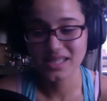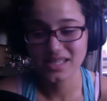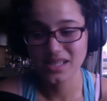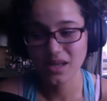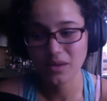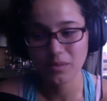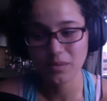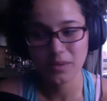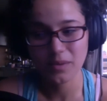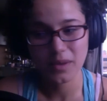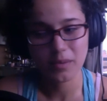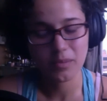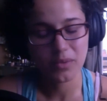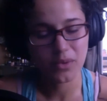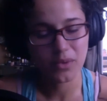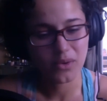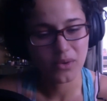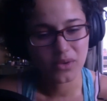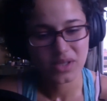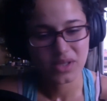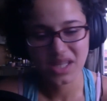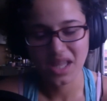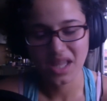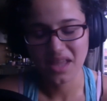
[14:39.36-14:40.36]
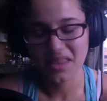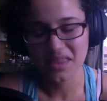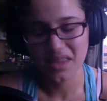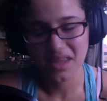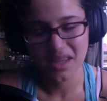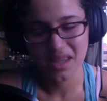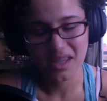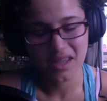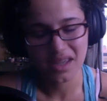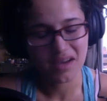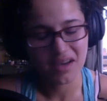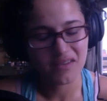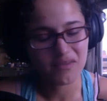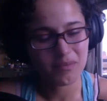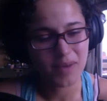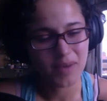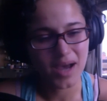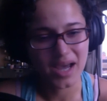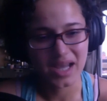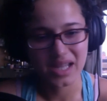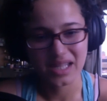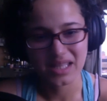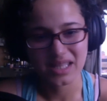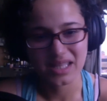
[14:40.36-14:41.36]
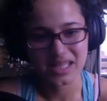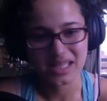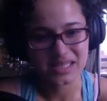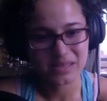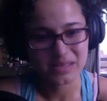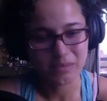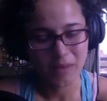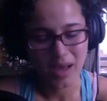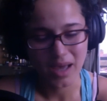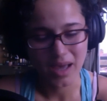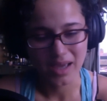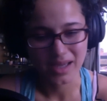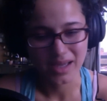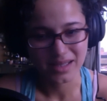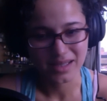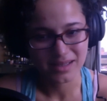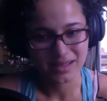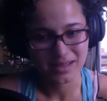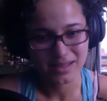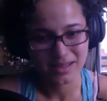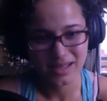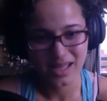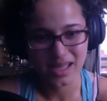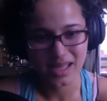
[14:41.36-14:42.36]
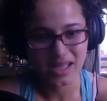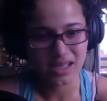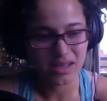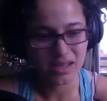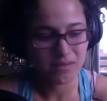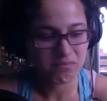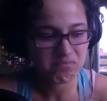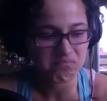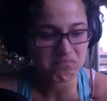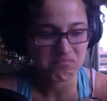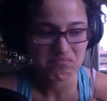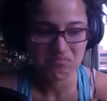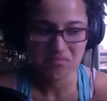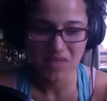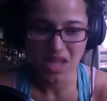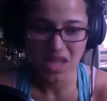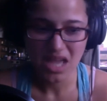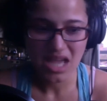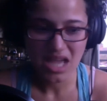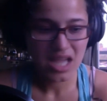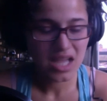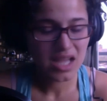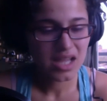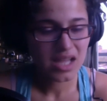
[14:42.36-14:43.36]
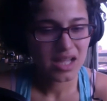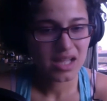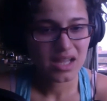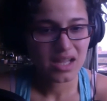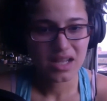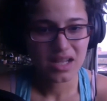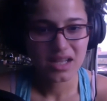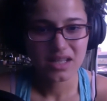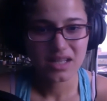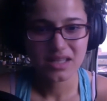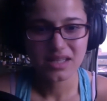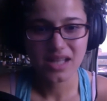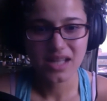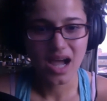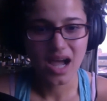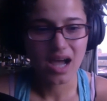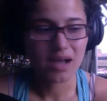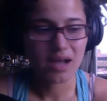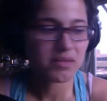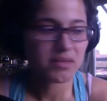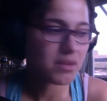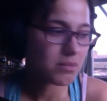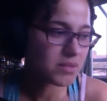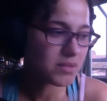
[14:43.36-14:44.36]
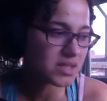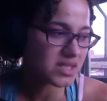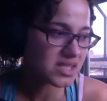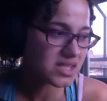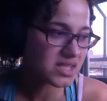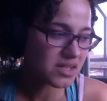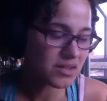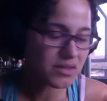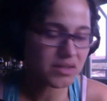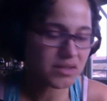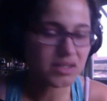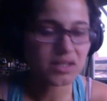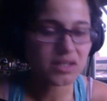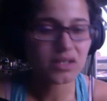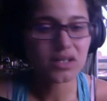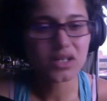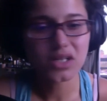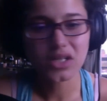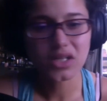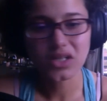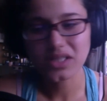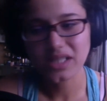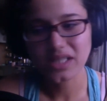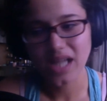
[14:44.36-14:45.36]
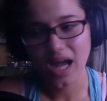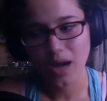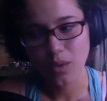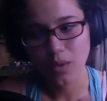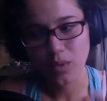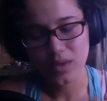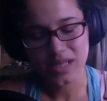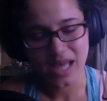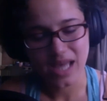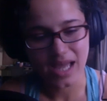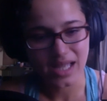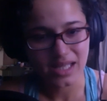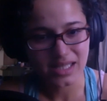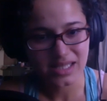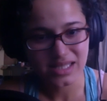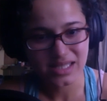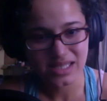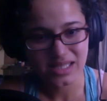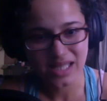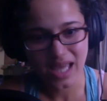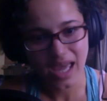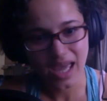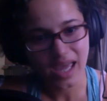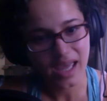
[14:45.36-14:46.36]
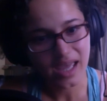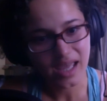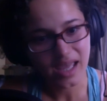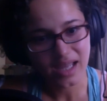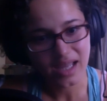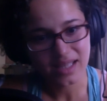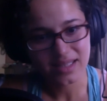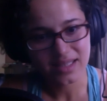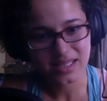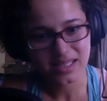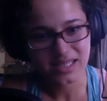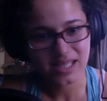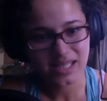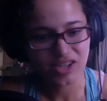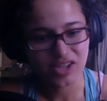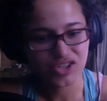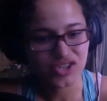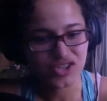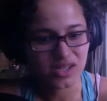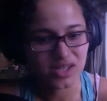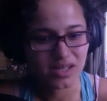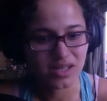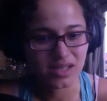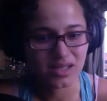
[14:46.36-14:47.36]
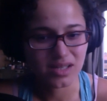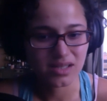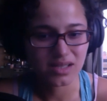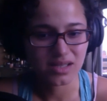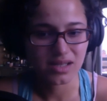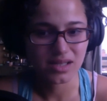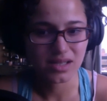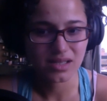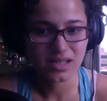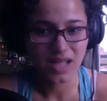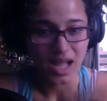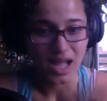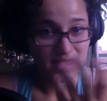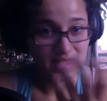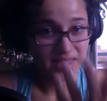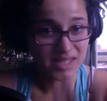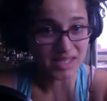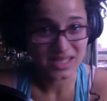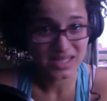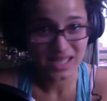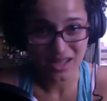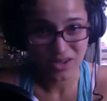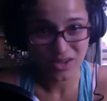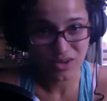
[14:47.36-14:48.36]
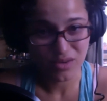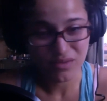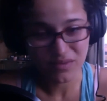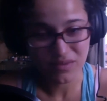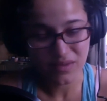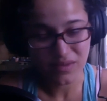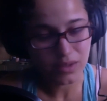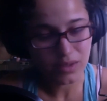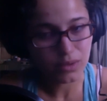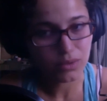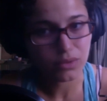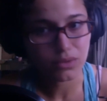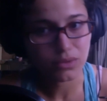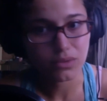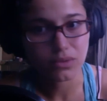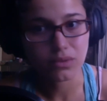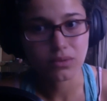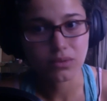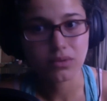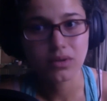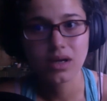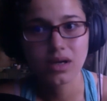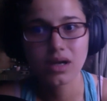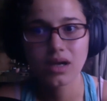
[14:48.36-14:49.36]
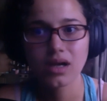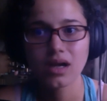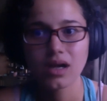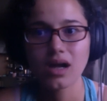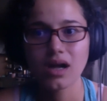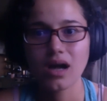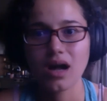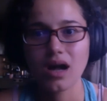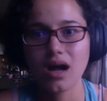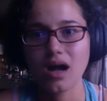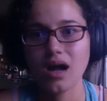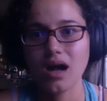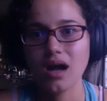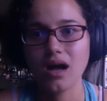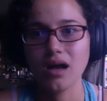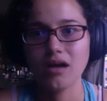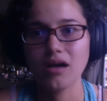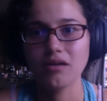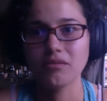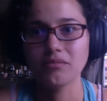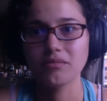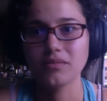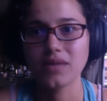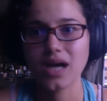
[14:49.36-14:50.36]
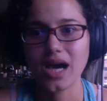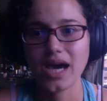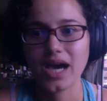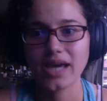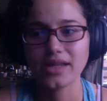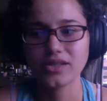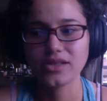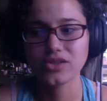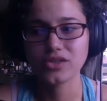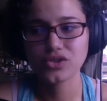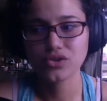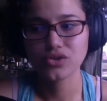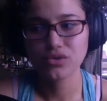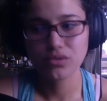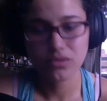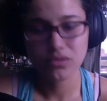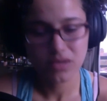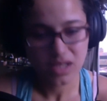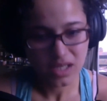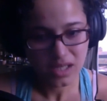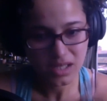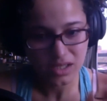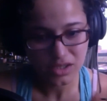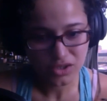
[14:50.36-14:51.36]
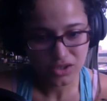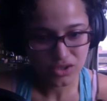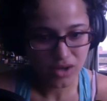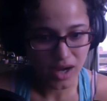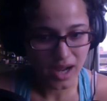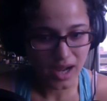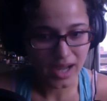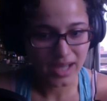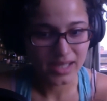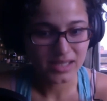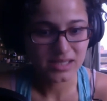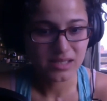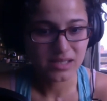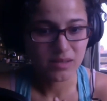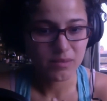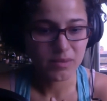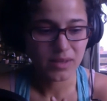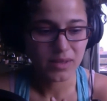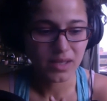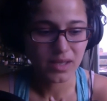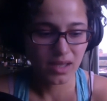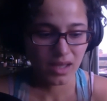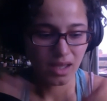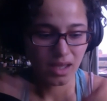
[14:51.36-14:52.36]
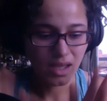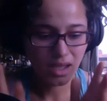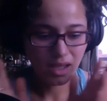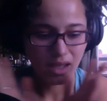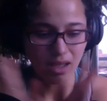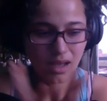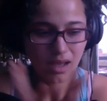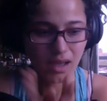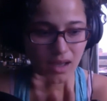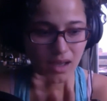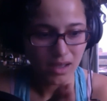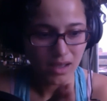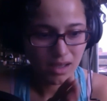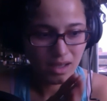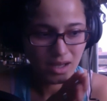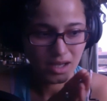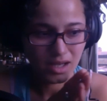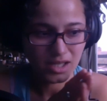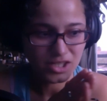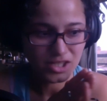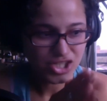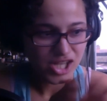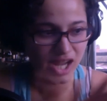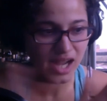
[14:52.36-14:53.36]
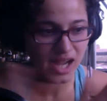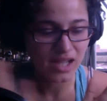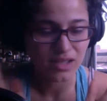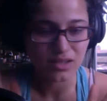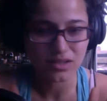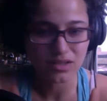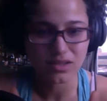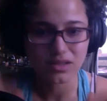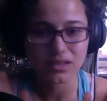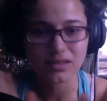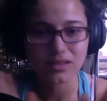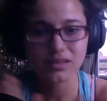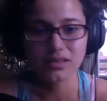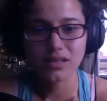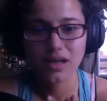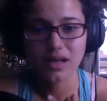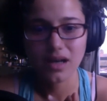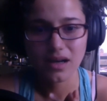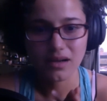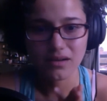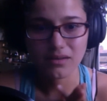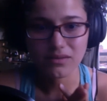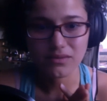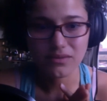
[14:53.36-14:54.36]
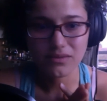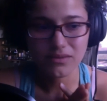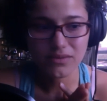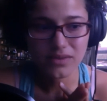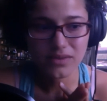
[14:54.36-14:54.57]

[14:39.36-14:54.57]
tell people nothing of mine is mine. Like, not the material, not what I say in a session, not this interview. I truly try to be a channel of